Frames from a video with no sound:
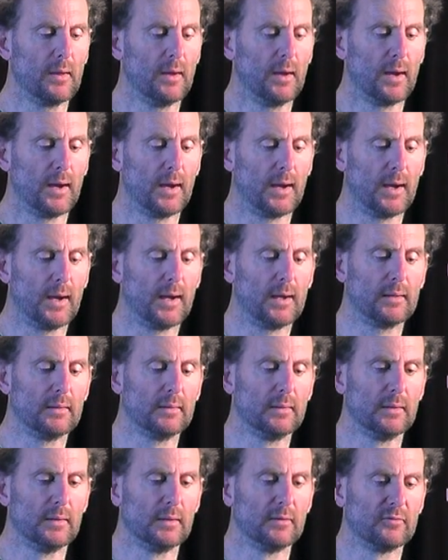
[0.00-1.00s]

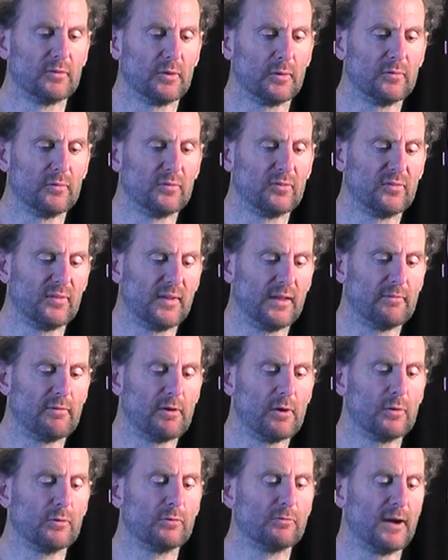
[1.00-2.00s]
So is
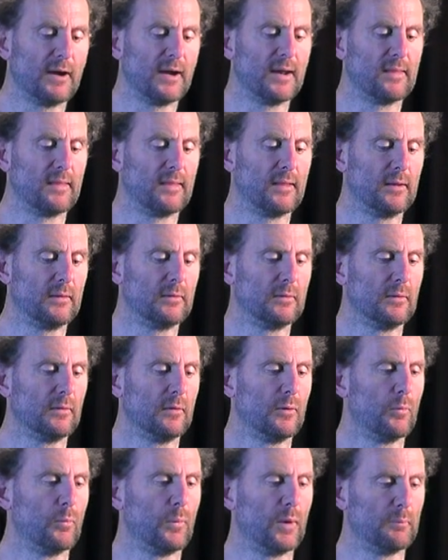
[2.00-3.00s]
0 greater than
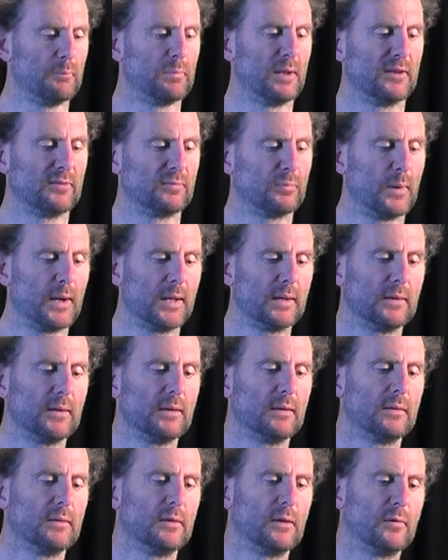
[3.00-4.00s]
1 plus
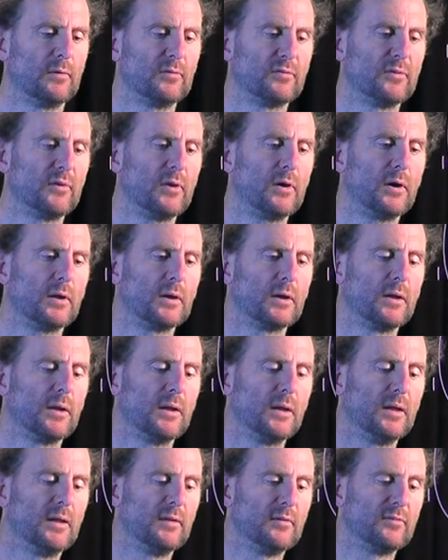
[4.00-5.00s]
1? No, it's not.
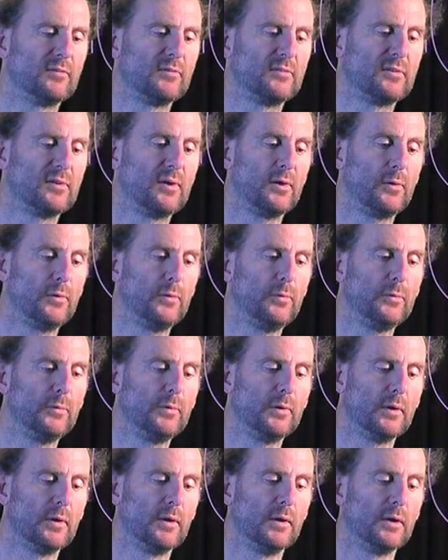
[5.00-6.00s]
Is 2
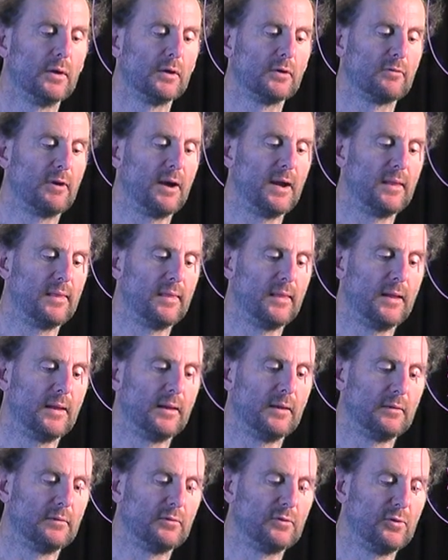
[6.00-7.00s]
greater
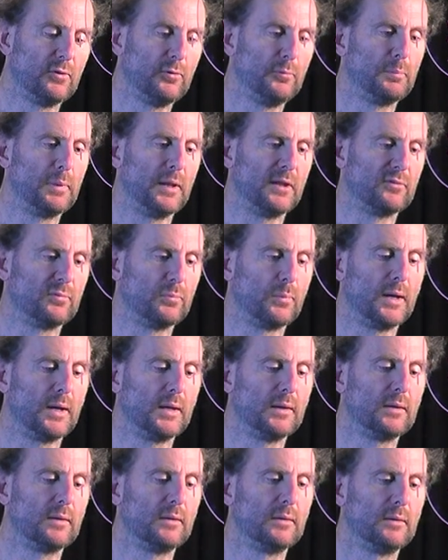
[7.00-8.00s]
than 2 plus
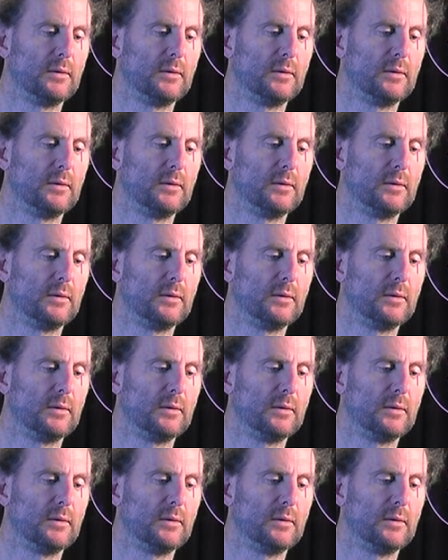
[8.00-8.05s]
1?